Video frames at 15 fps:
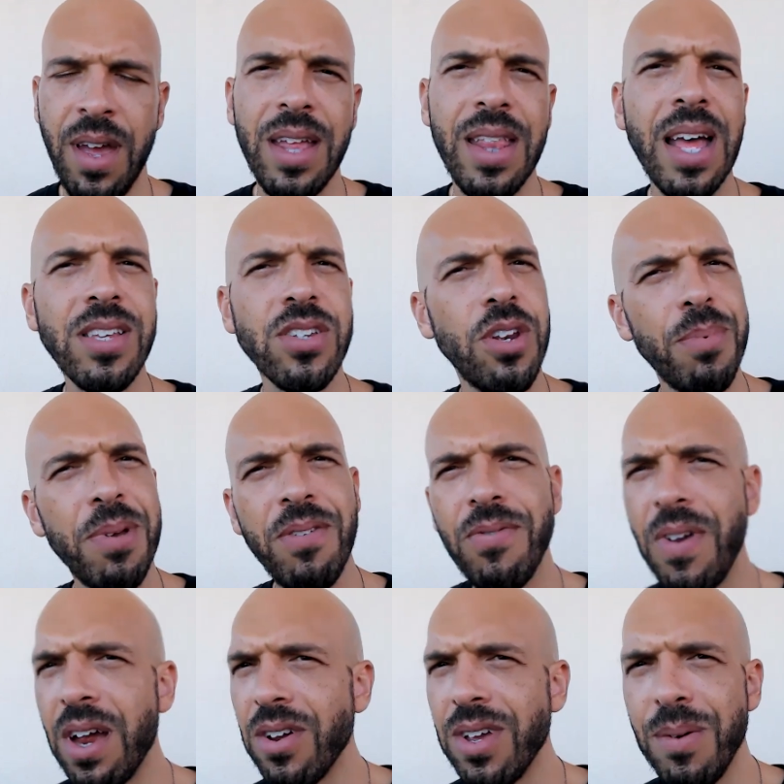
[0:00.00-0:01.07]
And that's going to be
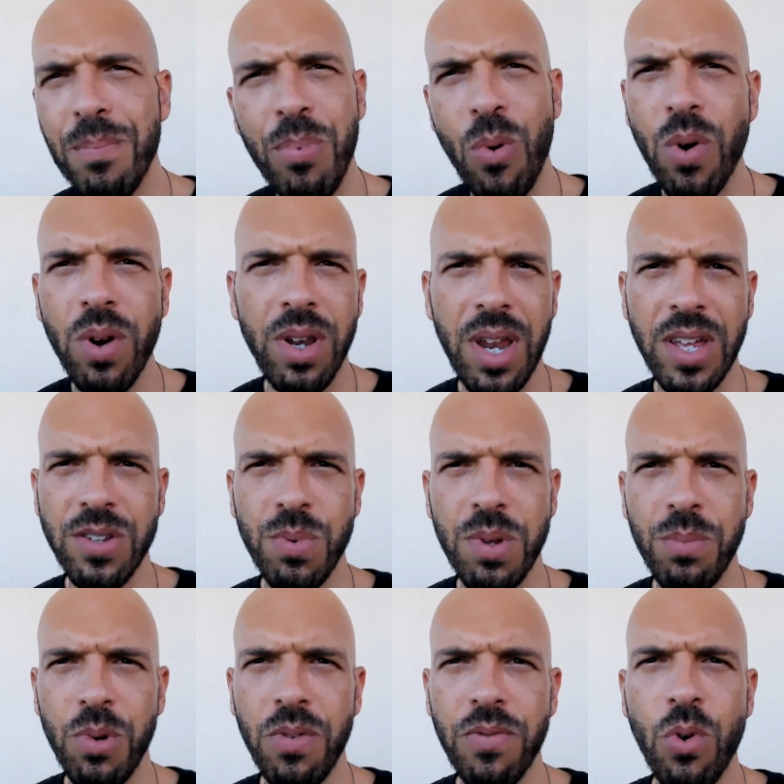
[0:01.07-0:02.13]
very important as
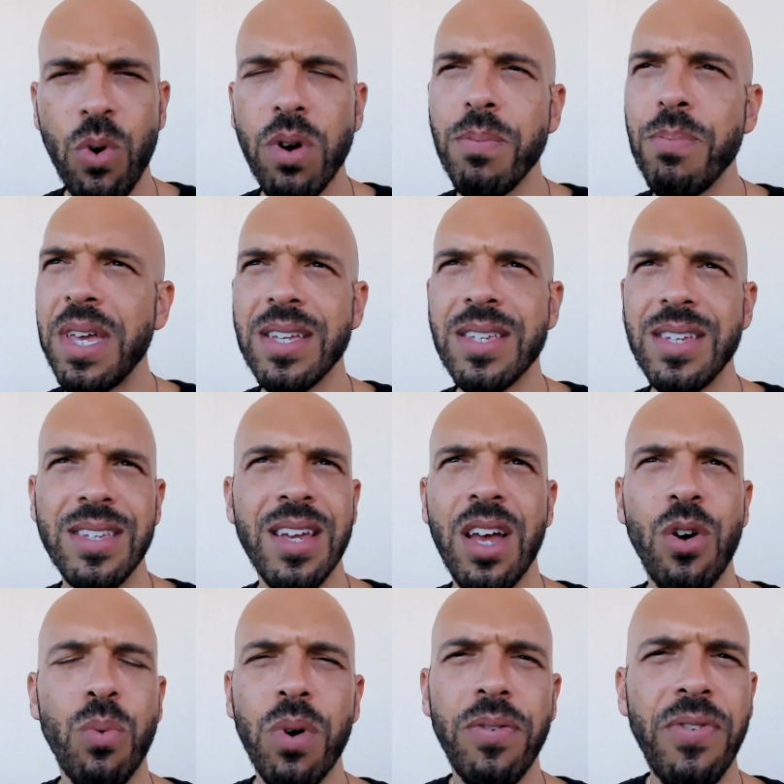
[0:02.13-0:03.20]
we move forward, because
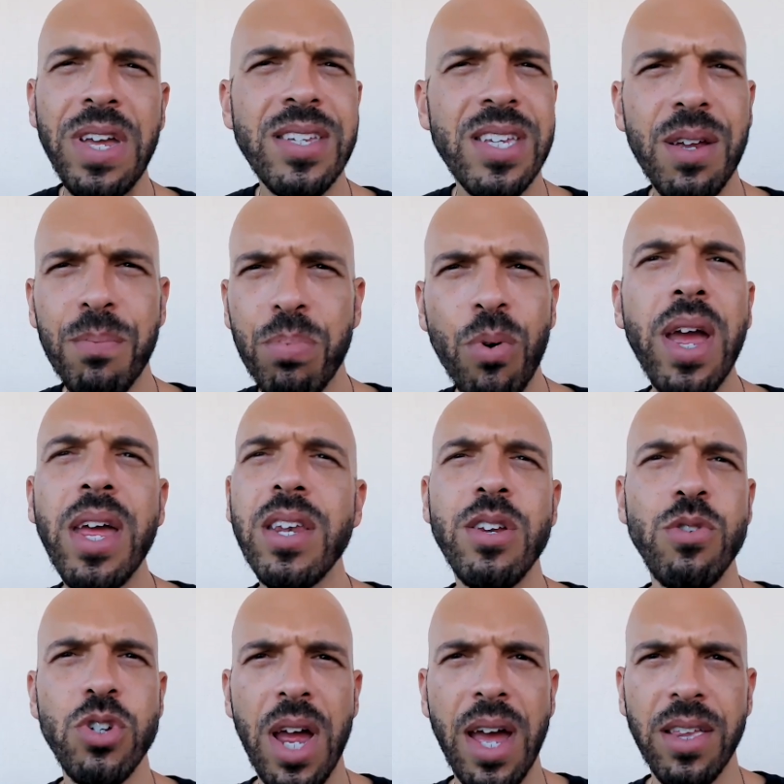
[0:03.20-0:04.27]
we're facing brand
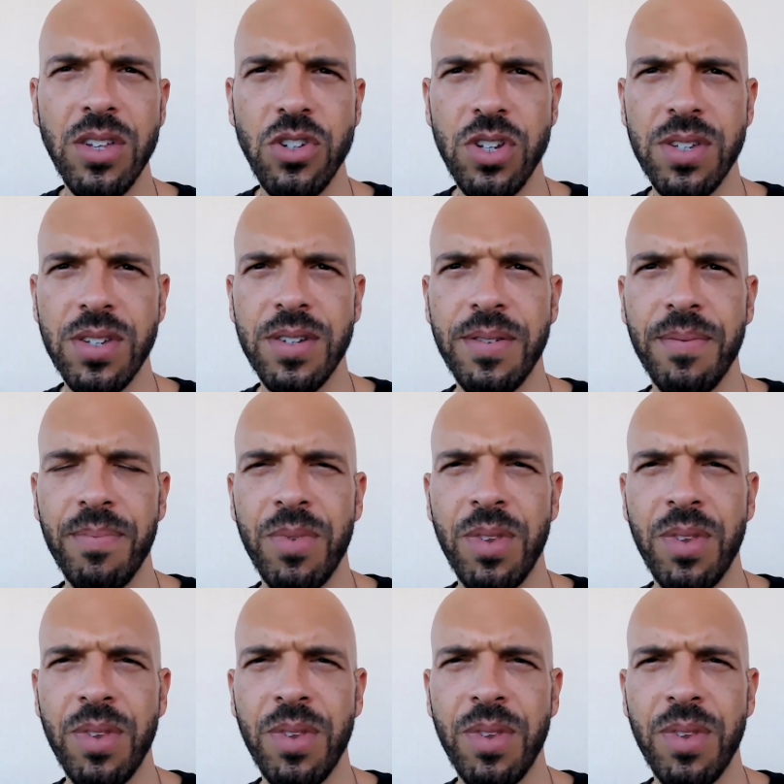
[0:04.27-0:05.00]
new challenges.